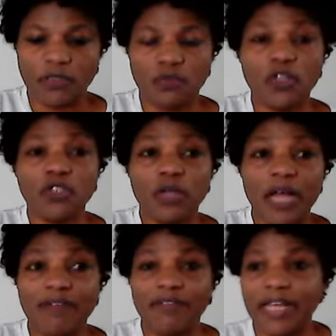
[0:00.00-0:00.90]
What you
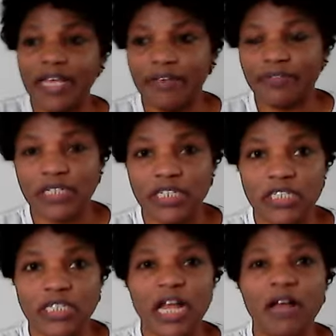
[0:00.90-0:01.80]
have left
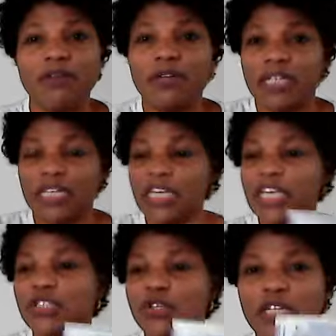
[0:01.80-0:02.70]
is now
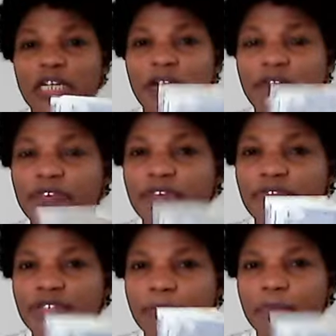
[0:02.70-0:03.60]

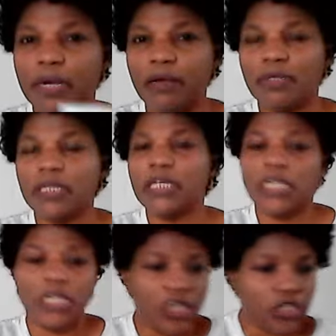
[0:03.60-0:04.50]
850 pound.
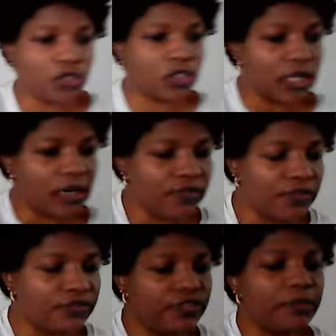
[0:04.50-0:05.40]

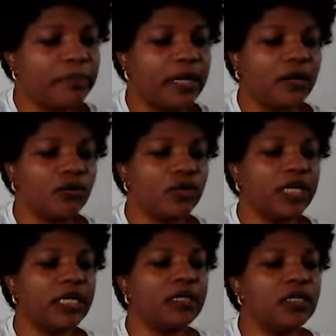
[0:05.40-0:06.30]
850 pound.
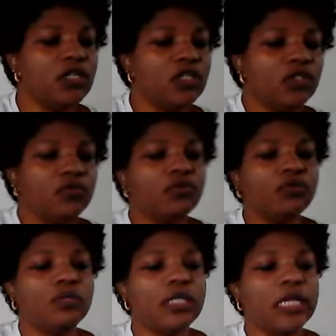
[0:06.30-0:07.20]
Okay,
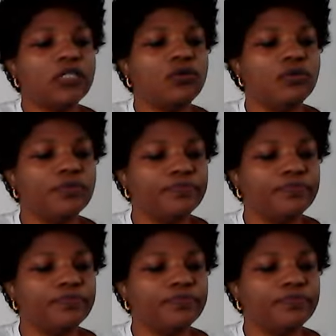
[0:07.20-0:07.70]
so let's go.